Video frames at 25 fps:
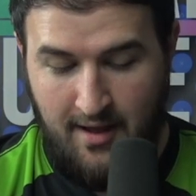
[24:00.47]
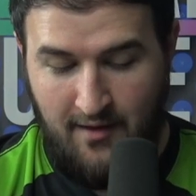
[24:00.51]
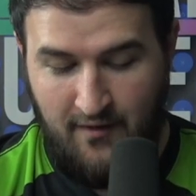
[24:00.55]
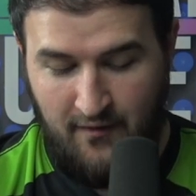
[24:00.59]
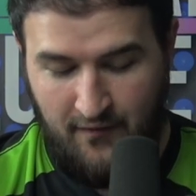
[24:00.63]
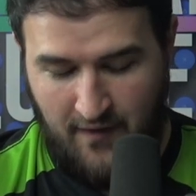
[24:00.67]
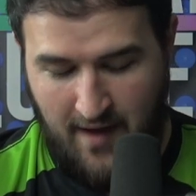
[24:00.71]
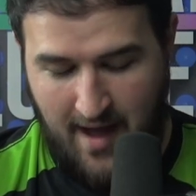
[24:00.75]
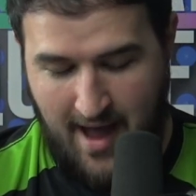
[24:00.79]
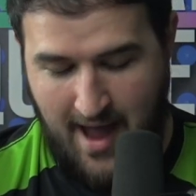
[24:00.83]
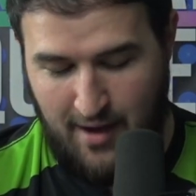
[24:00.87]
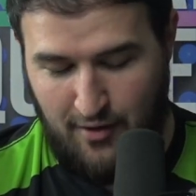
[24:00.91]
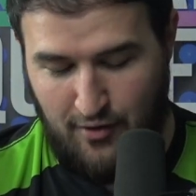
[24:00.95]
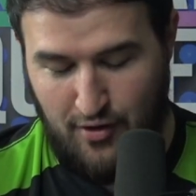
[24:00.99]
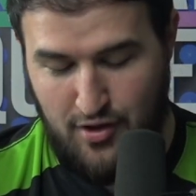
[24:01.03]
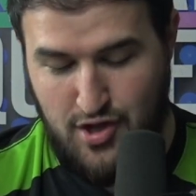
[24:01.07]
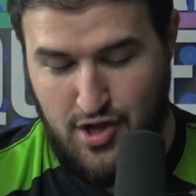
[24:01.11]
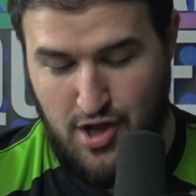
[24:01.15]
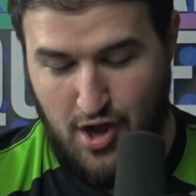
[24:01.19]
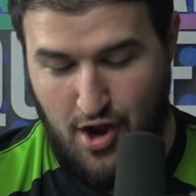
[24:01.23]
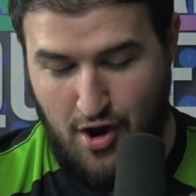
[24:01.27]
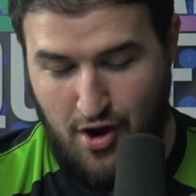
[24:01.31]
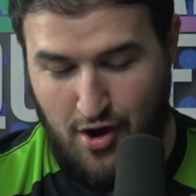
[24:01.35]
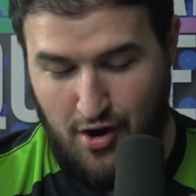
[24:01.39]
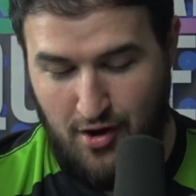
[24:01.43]
Vile
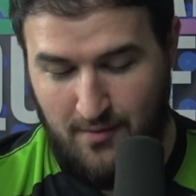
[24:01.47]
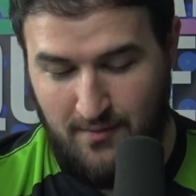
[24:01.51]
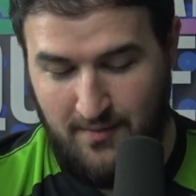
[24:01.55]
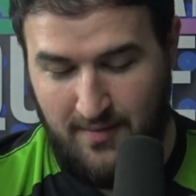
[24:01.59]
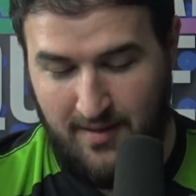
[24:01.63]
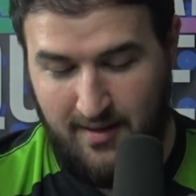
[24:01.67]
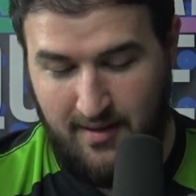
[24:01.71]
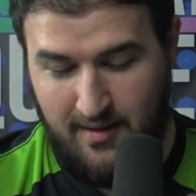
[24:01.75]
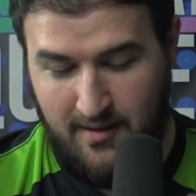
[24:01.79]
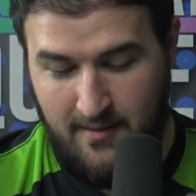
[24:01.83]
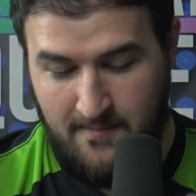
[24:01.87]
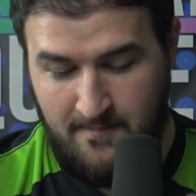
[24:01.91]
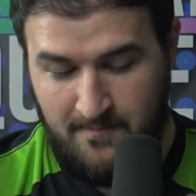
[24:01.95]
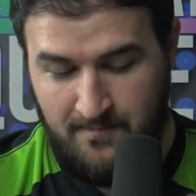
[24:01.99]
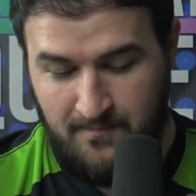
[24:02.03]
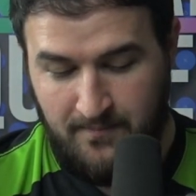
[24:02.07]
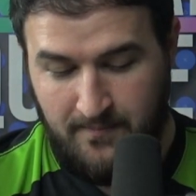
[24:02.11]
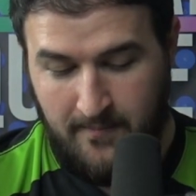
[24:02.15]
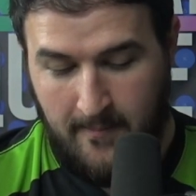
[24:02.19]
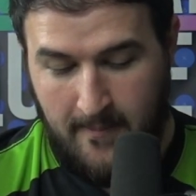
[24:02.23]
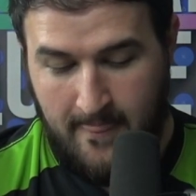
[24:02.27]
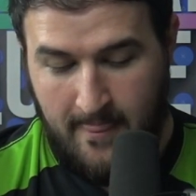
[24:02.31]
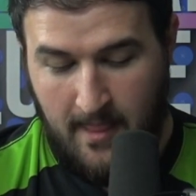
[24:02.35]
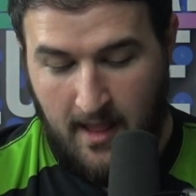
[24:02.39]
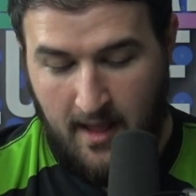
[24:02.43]
Germs.
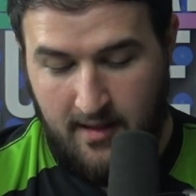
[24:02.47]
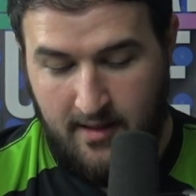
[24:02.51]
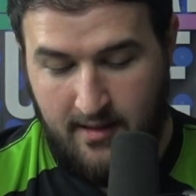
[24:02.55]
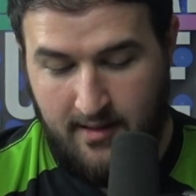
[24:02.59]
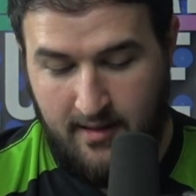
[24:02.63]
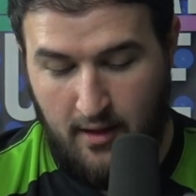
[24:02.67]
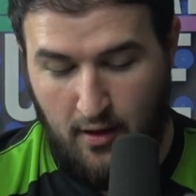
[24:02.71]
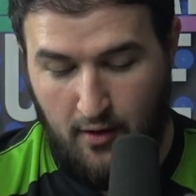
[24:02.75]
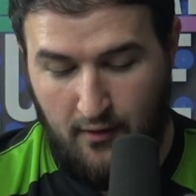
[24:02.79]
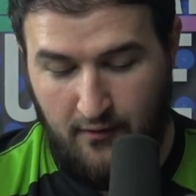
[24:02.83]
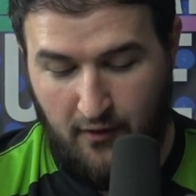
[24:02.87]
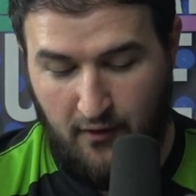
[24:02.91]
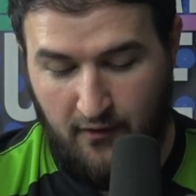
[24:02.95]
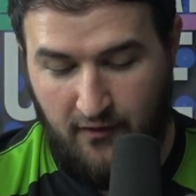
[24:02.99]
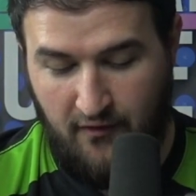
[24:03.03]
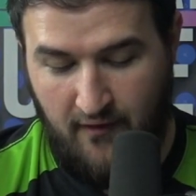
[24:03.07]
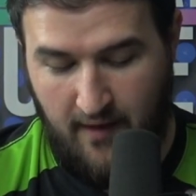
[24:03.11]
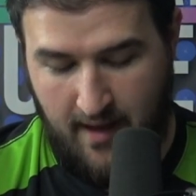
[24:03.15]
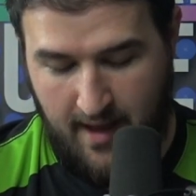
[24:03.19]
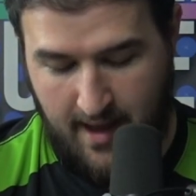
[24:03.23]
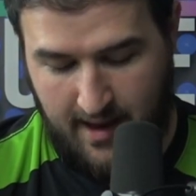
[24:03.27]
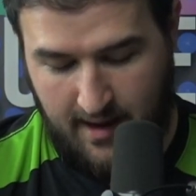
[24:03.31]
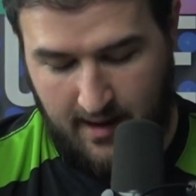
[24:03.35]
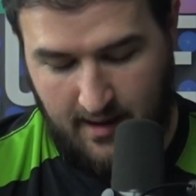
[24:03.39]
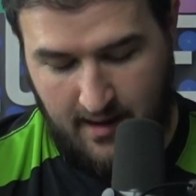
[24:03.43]
Silver
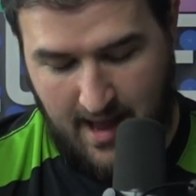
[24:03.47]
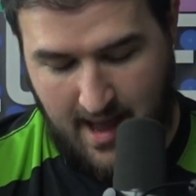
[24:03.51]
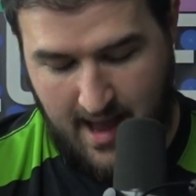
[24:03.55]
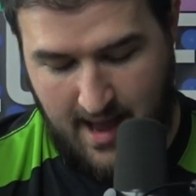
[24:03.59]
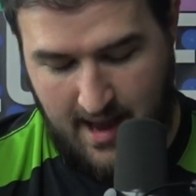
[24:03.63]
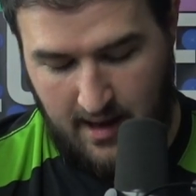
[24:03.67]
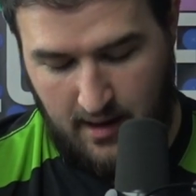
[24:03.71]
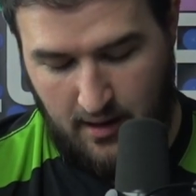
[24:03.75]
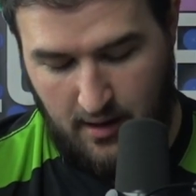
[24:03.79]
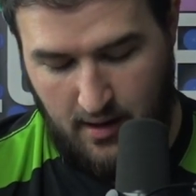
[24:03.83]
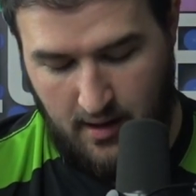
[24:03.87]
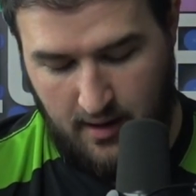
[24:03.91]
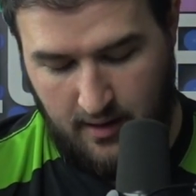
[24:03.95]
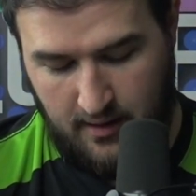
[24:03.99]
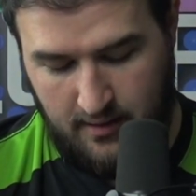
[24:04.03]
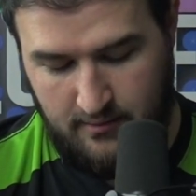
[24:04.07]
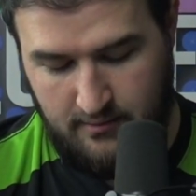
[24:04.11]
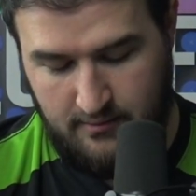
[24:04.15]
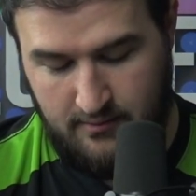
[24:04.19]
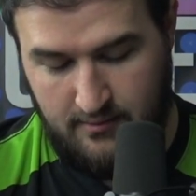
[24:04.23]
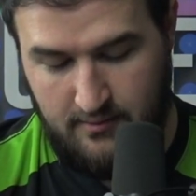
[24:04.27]
Fang. Hey, look.